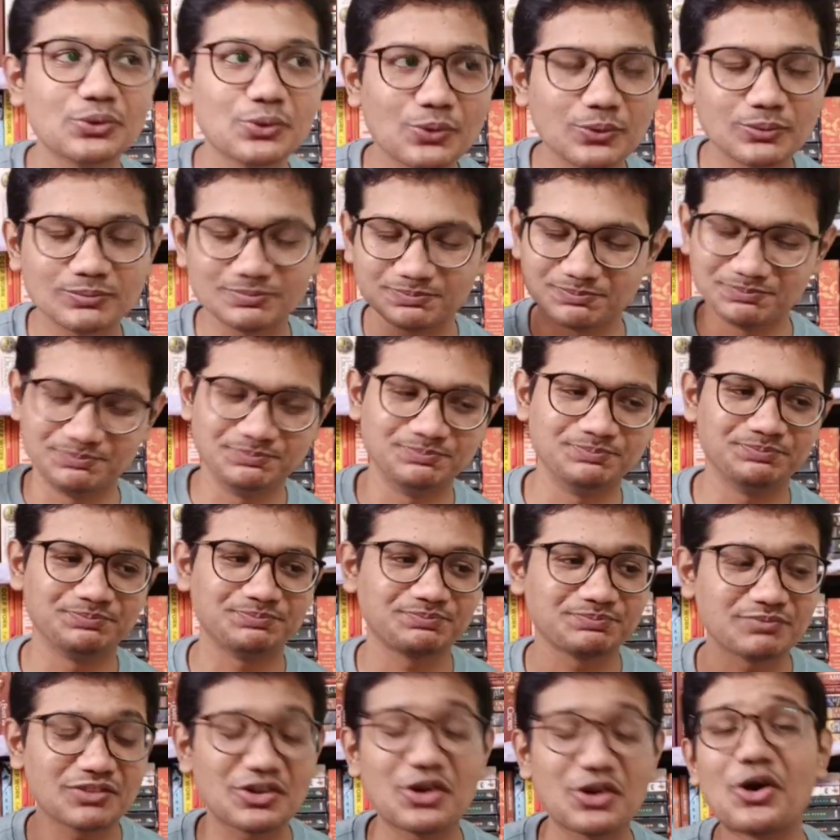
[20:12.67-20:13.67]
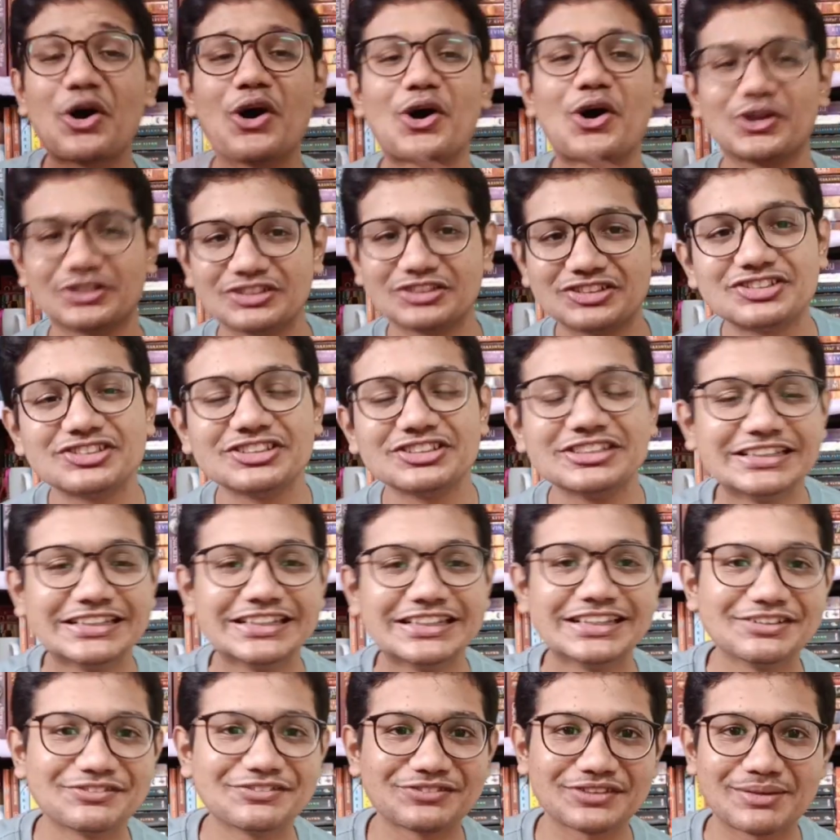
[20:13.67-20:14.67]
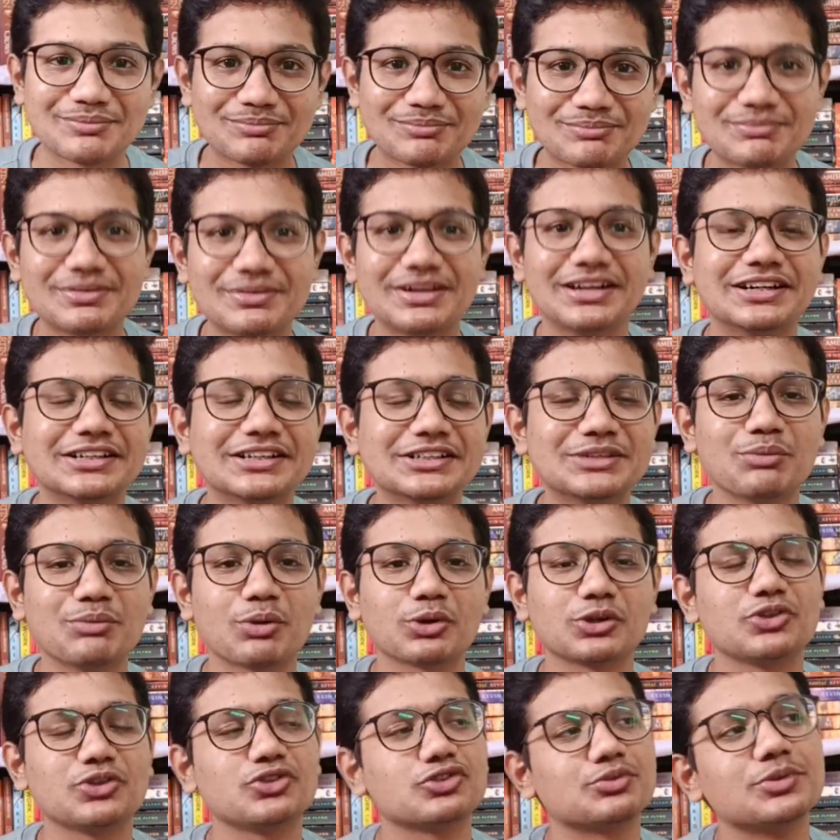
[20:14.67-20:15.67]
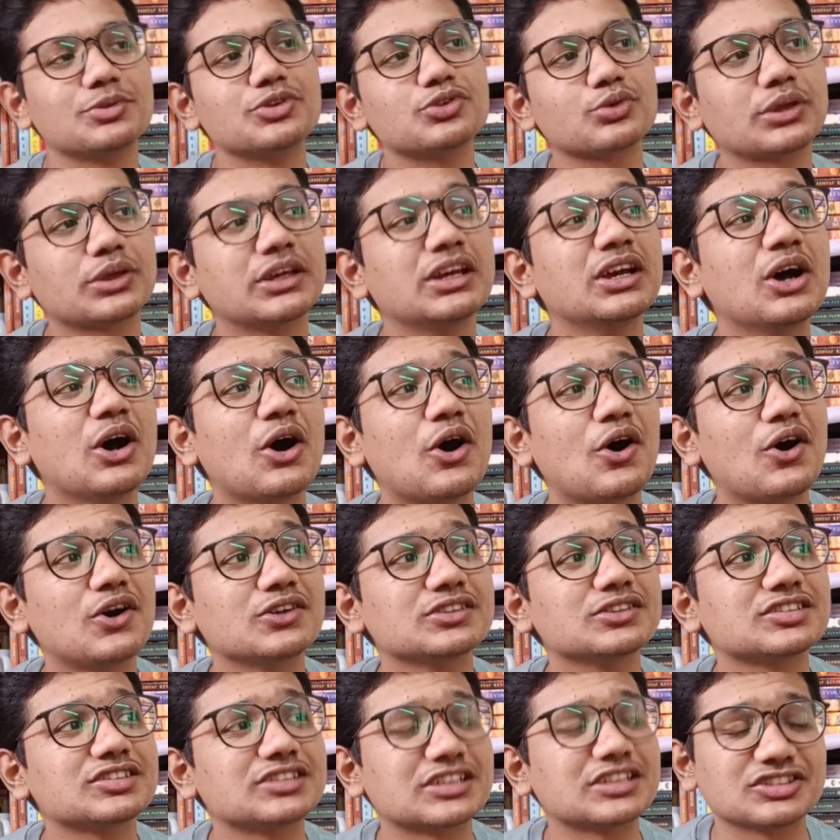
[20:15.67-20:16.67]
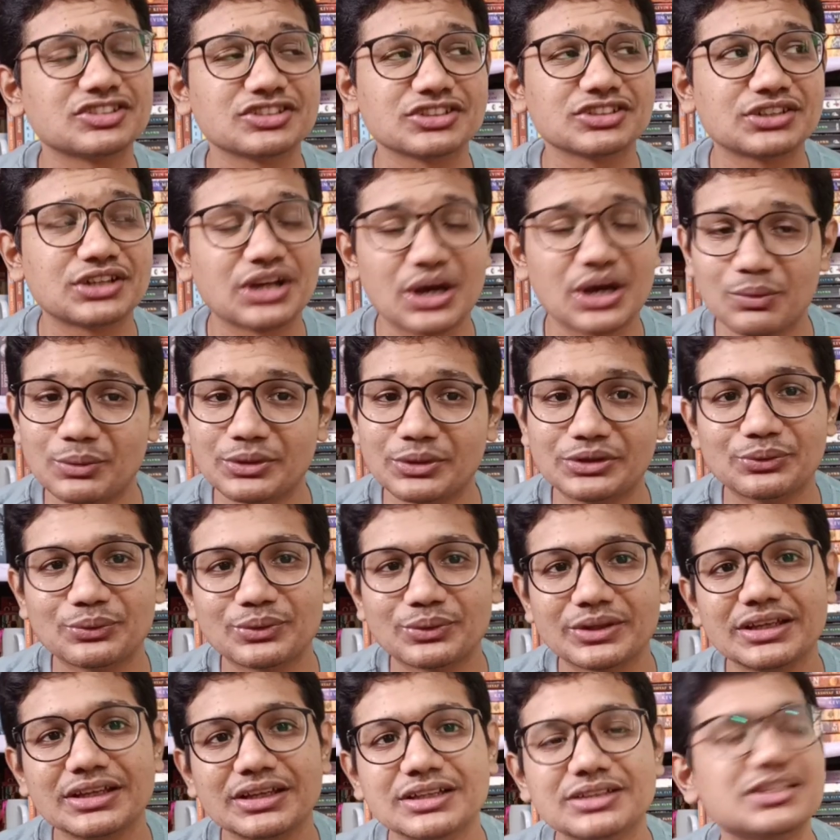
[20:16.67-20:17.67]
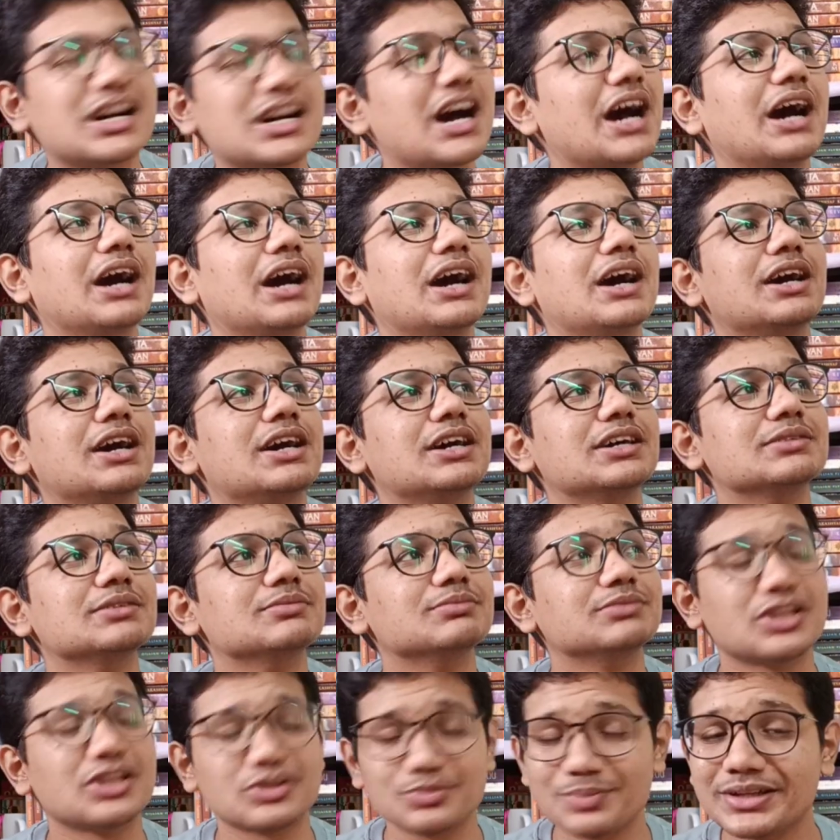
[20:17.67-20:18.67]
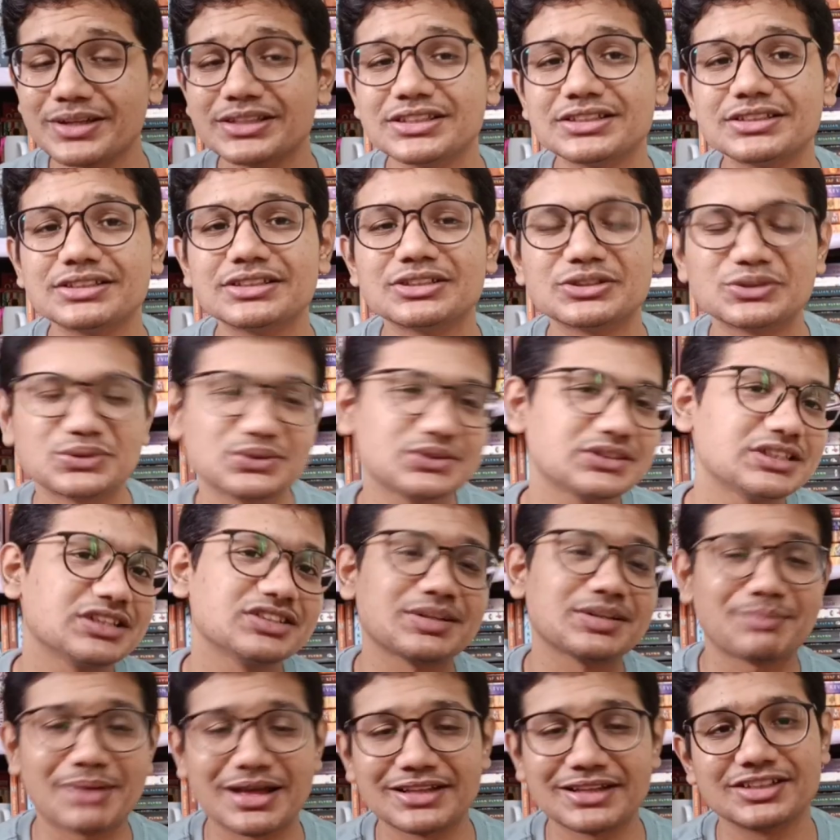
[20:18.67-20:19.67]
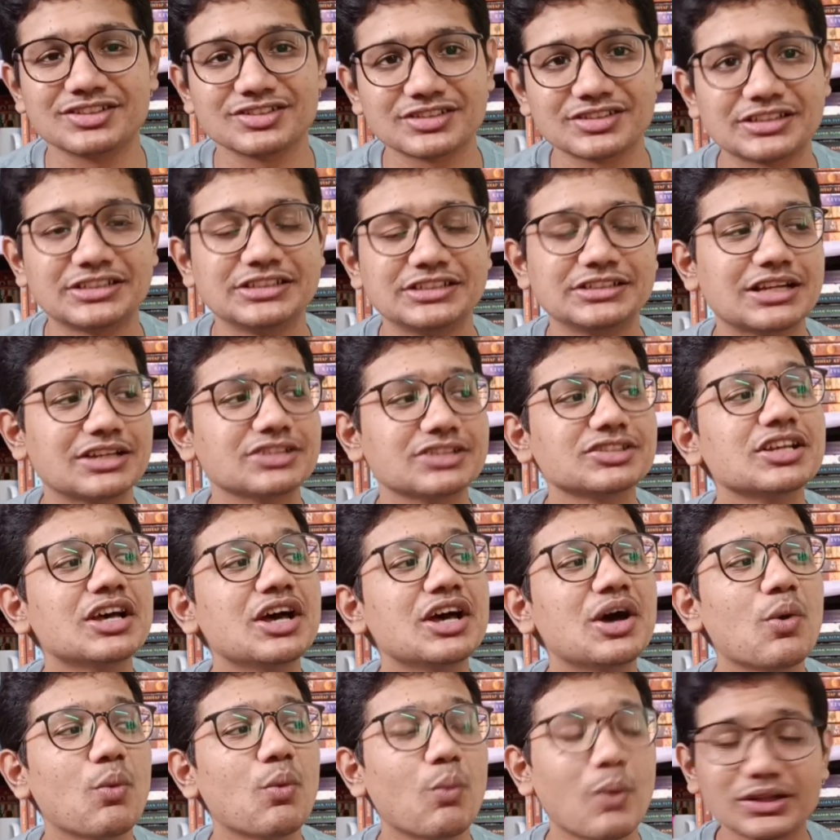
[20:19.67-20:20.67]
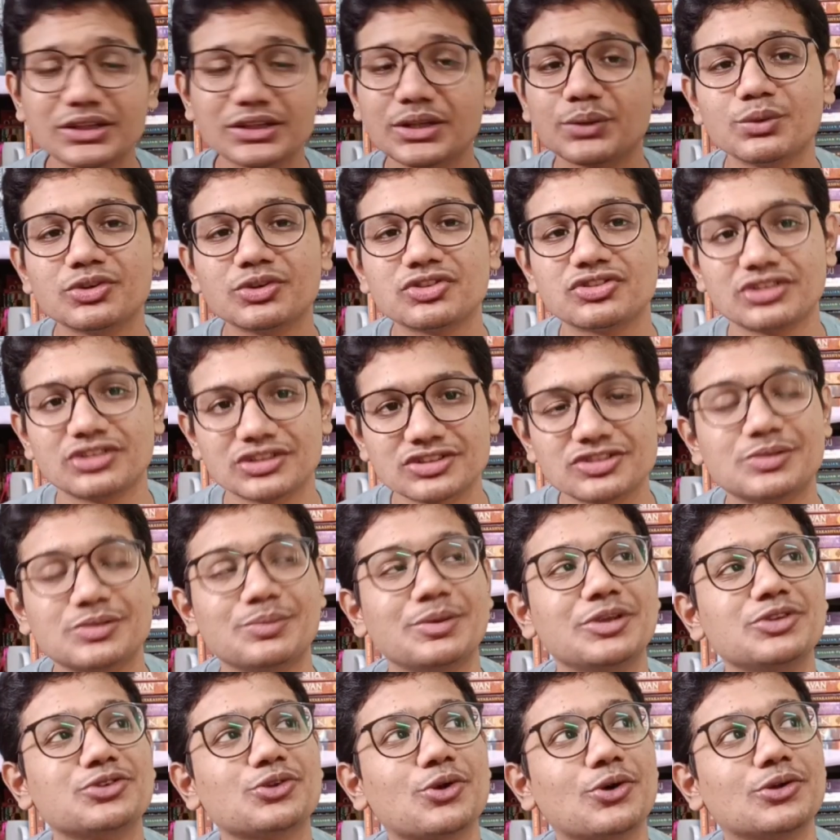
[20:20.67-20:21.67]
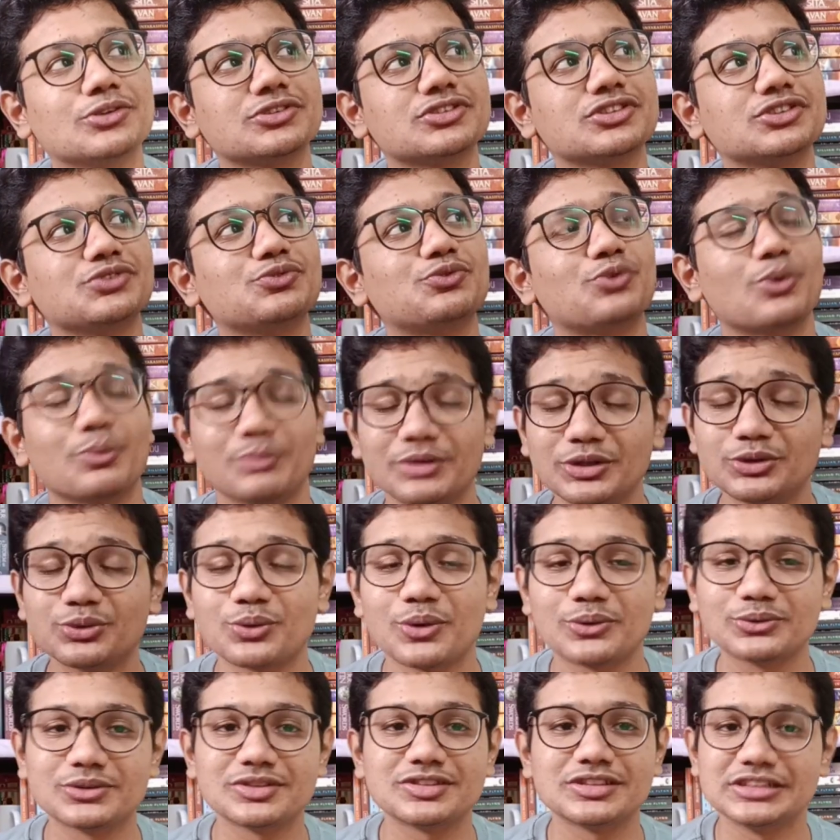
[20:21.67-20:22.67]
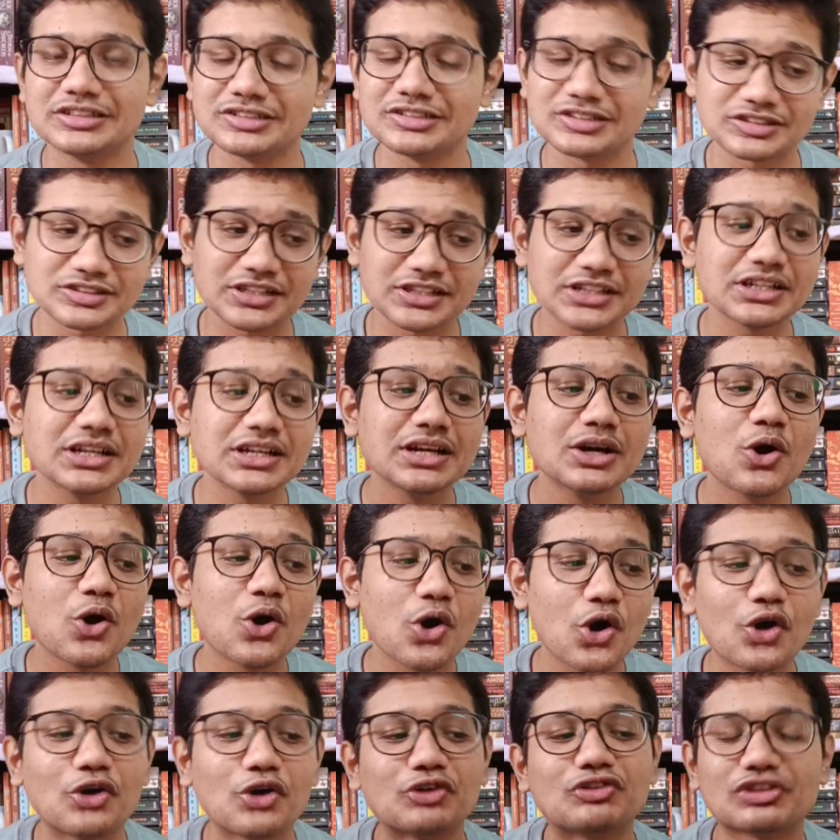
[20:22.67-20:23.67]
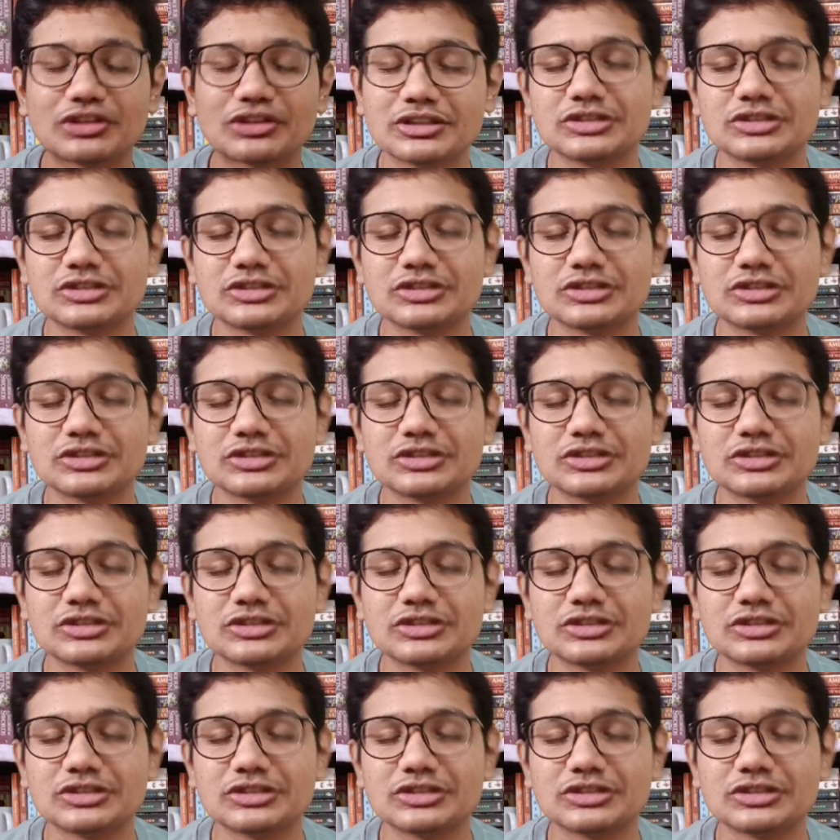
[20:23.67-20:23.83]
Hodge from the Mortal Instruments, okay? Hodge is such a coward, okay? Despite the good things and bad things that he does, one thing which just remains constant for me throughout the series is that Hodge is a coward.